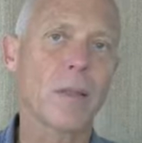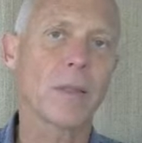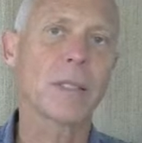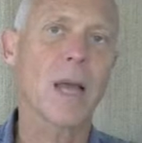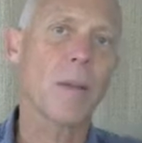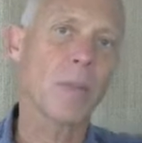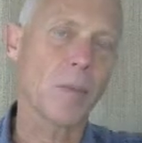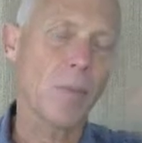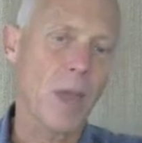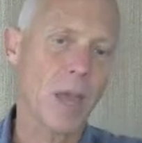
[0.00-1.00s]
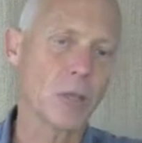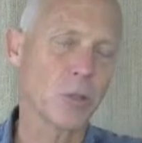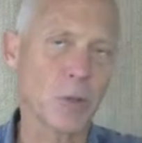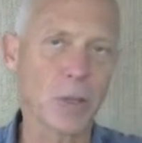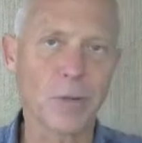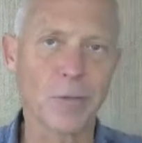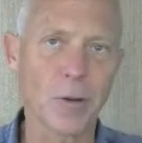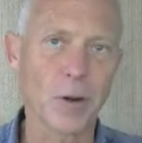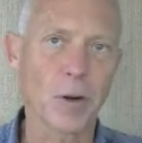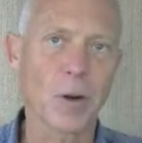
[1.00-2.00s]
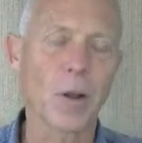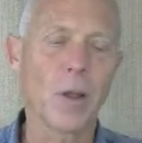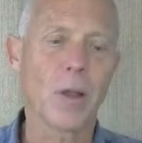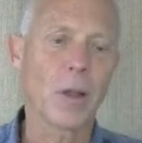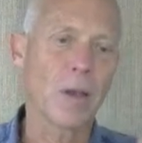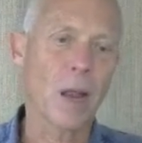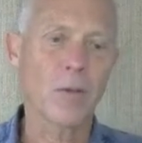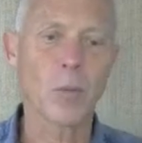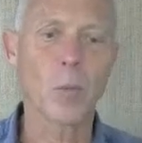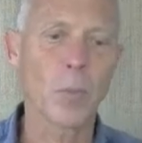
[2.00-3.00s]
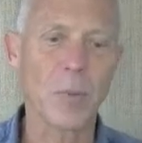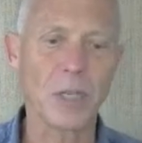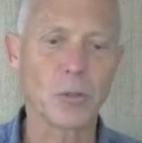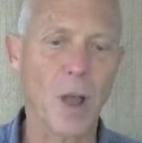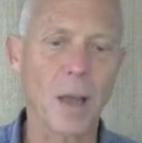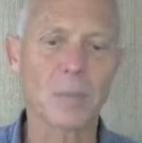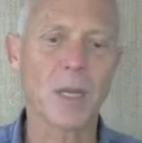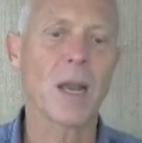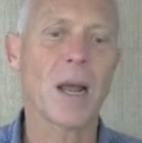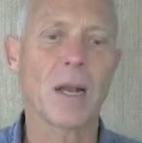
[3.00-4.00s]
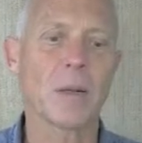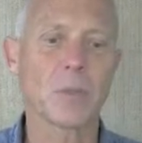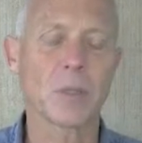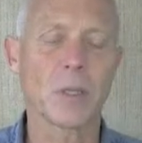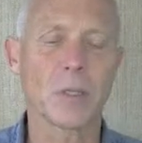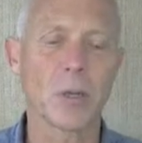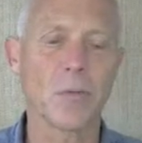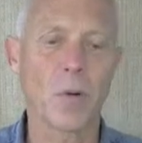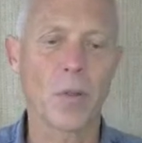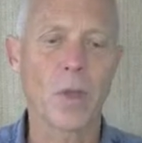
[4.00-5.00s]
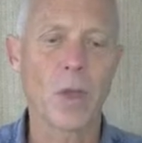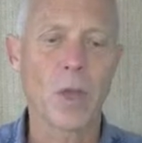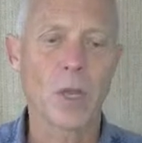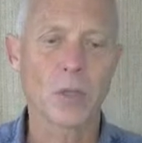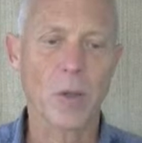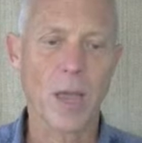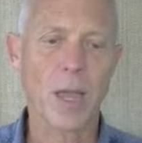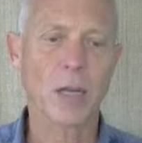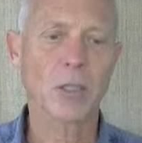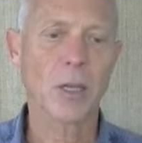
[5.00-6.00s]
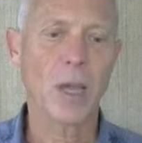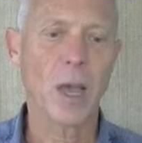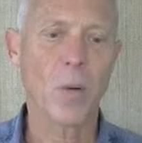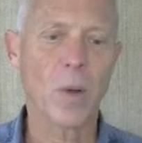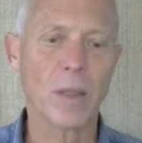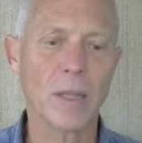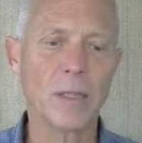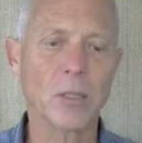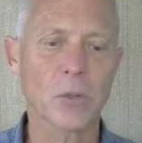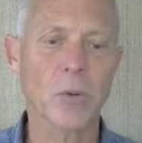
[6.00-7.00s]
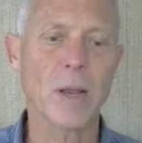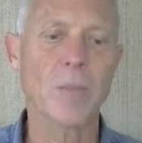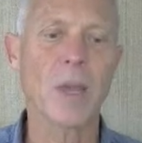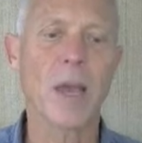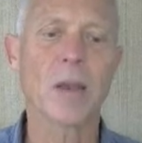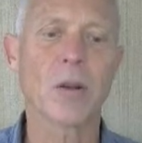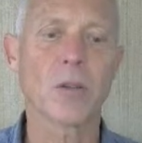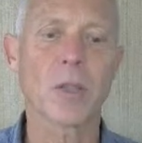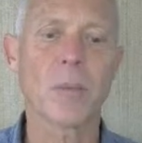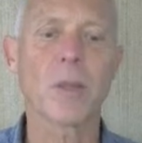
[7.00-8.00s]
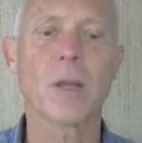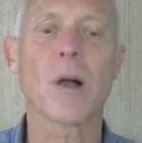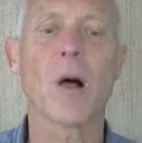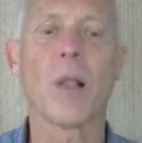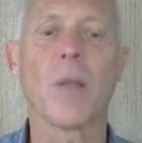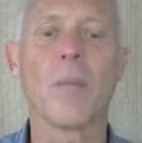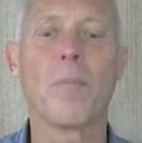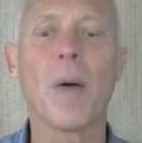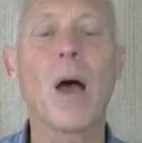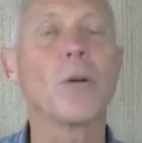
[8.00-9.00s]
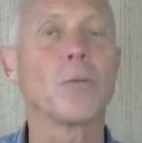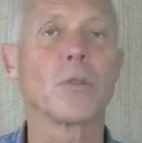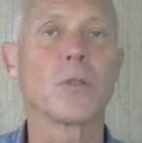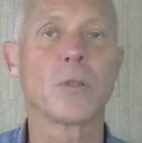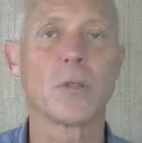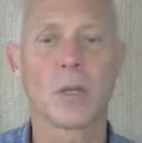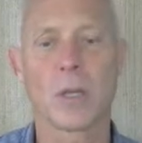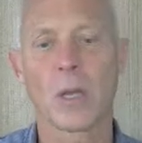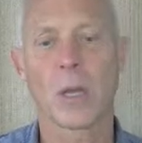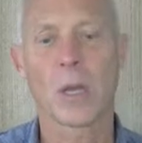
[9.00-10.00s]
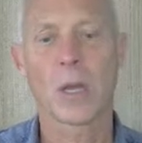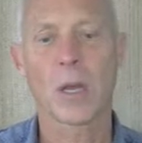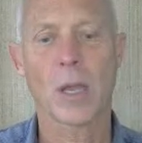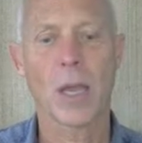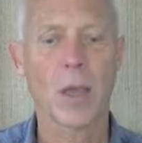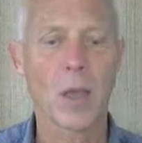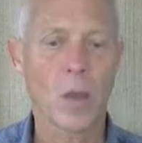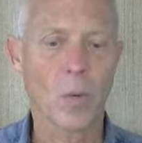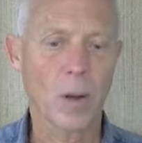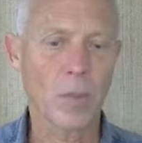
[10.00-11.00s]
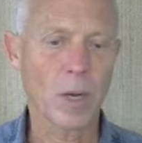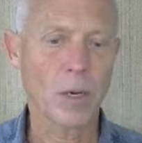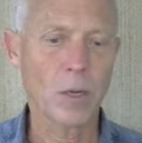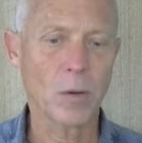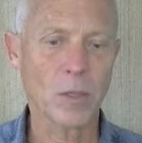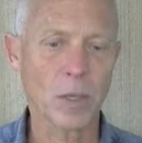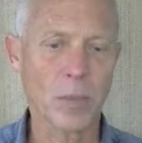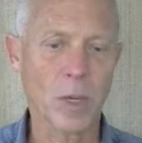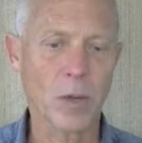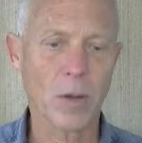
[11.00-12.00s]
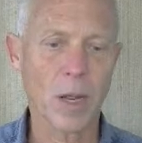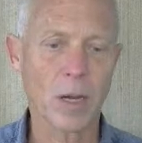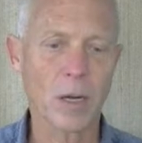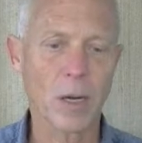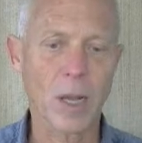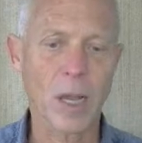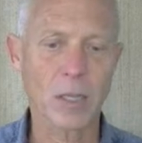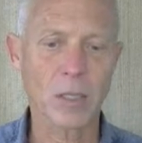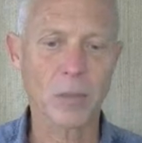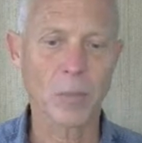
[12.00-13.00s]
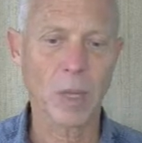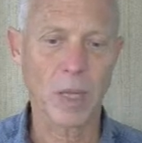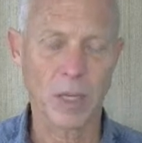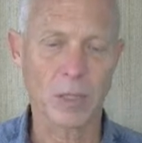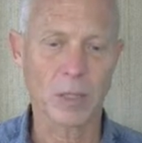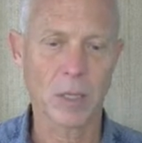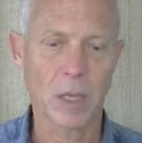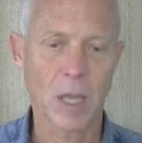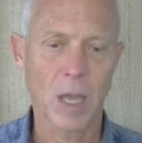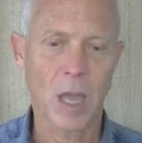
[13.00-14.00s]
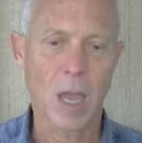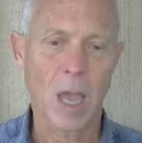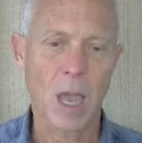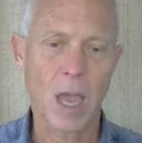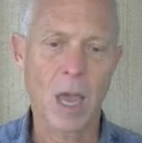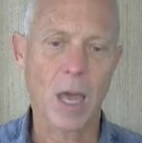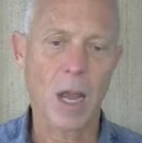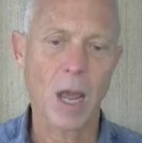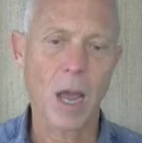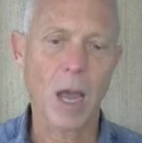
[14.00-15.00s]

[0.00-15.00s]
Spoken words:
the top of the page or in the footer. None of them will be drop-down items and so forth. So I want these 3 to be under something called Posts. Okay, what I'm going to do is I'm going to go down here to Custom Links, and